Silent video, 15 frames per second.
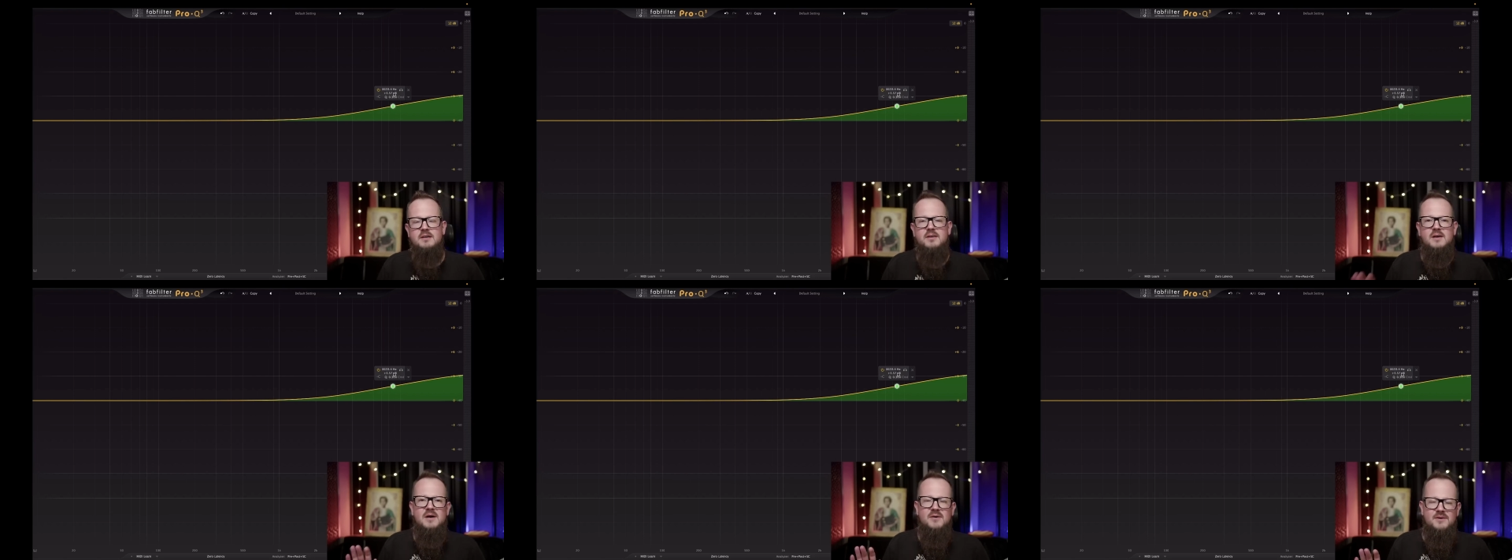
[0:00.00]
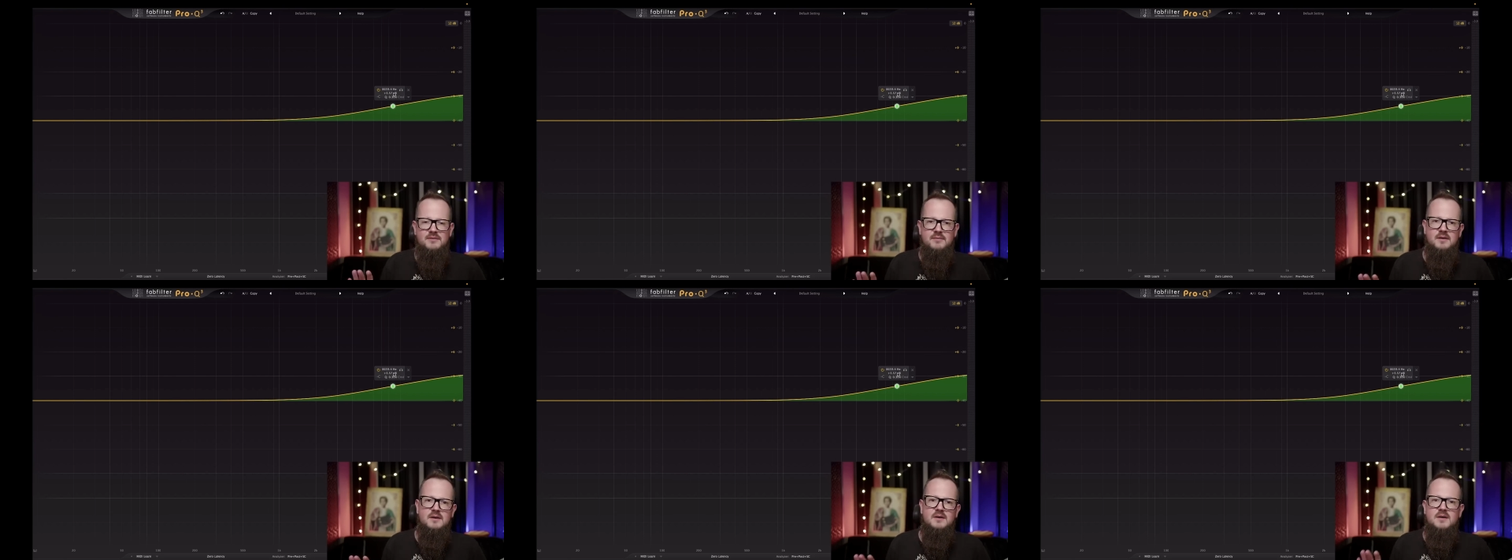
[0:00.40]

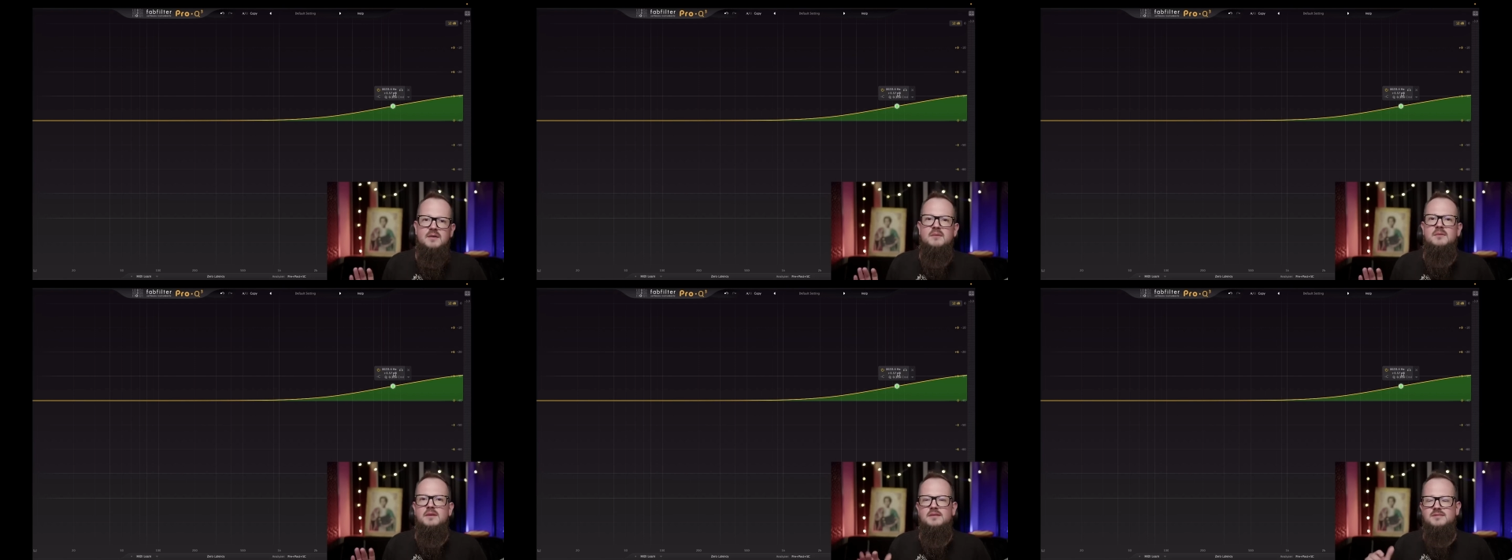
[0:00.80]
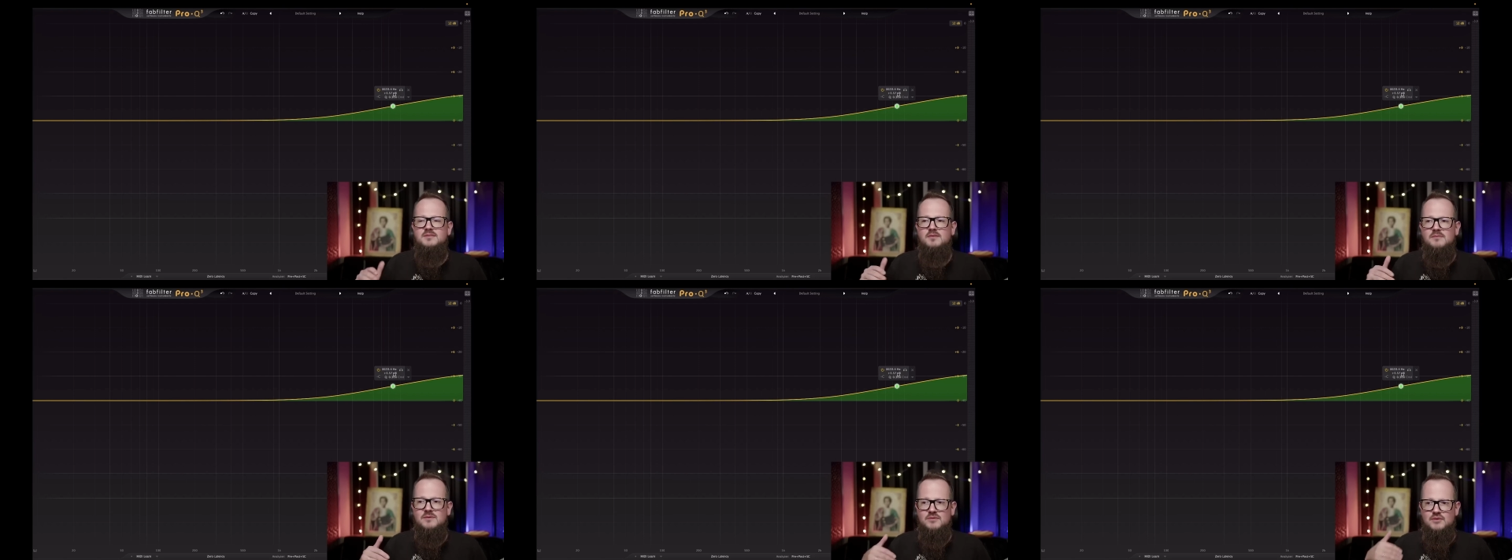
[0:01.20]
However, they
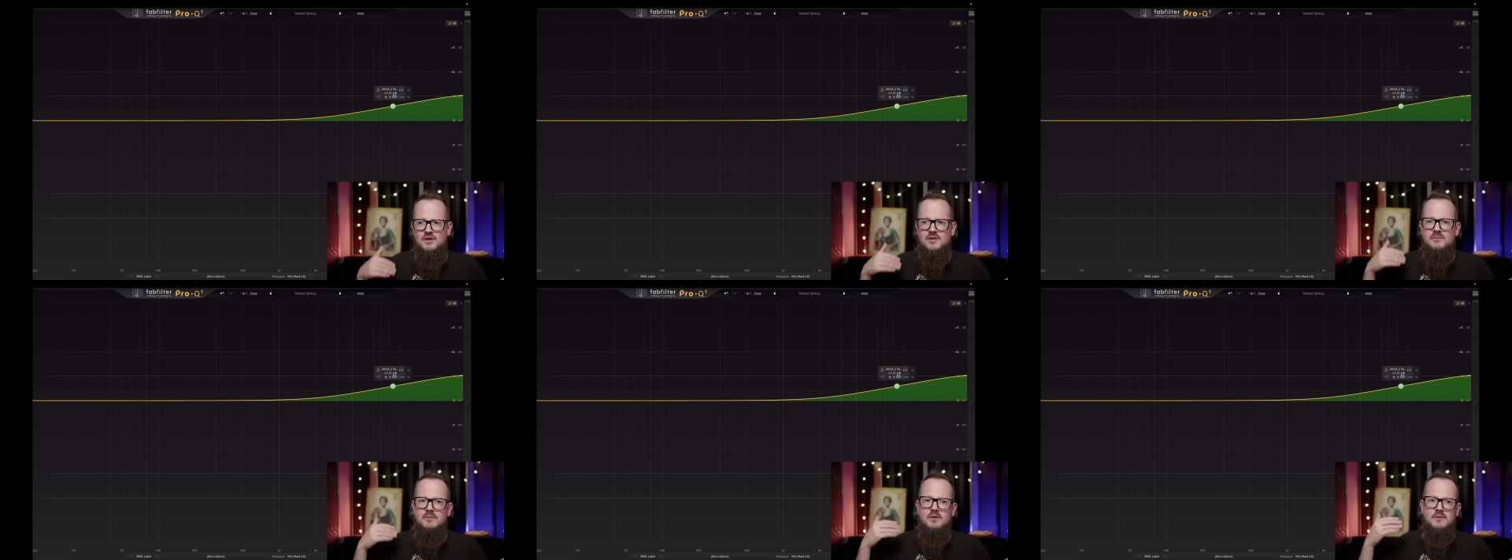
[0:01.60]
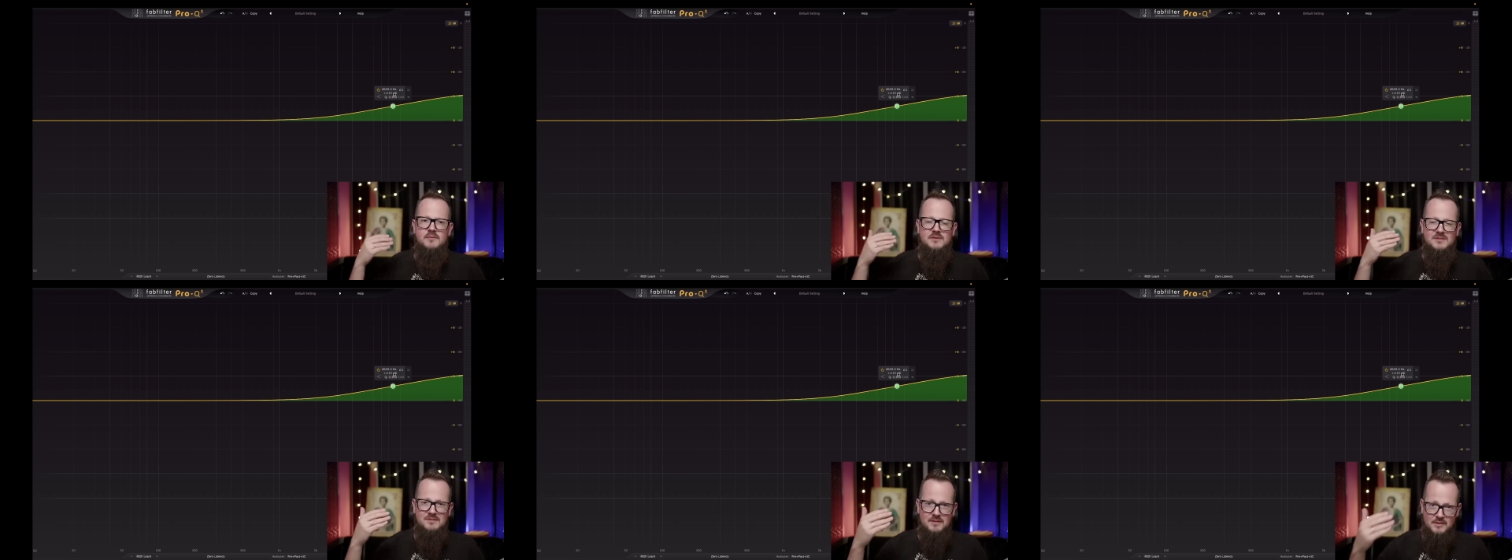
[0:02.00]
serve a greater
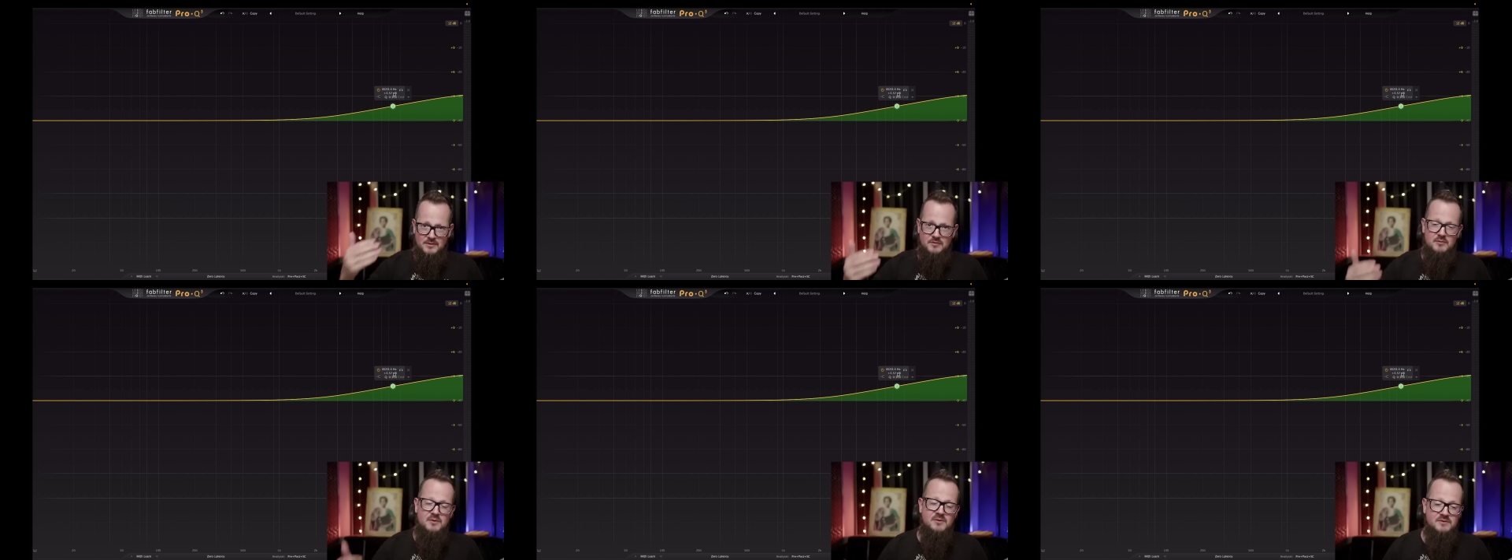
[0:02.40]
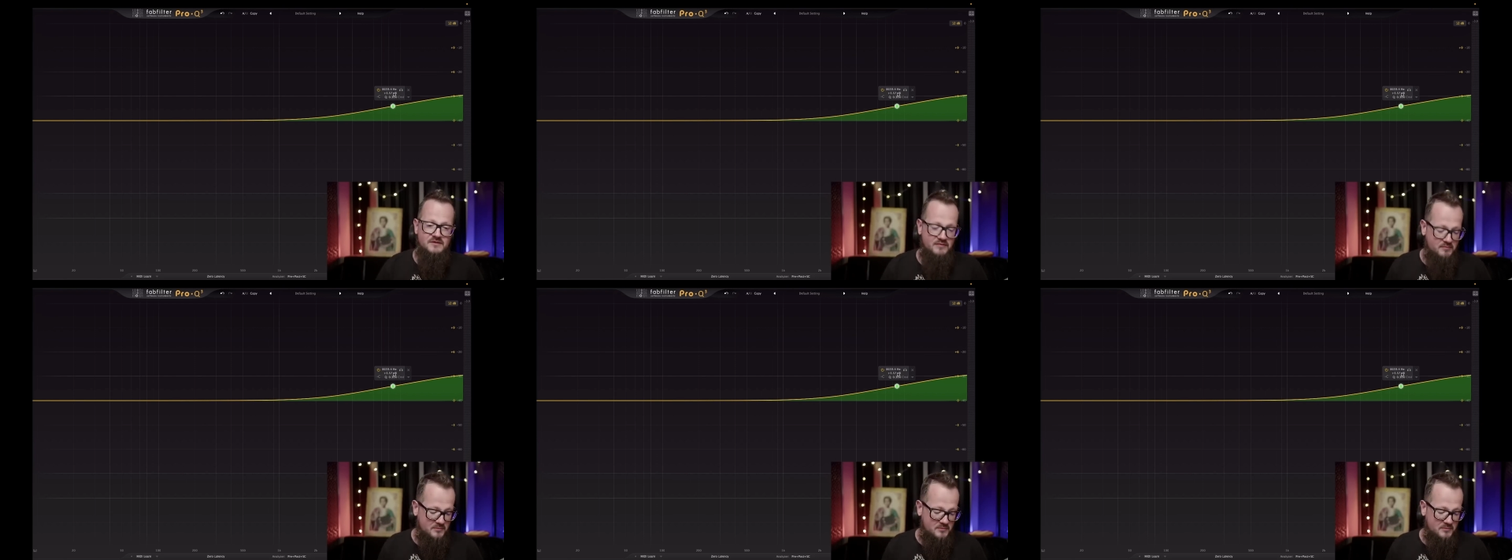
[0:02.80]
purpose in controlling the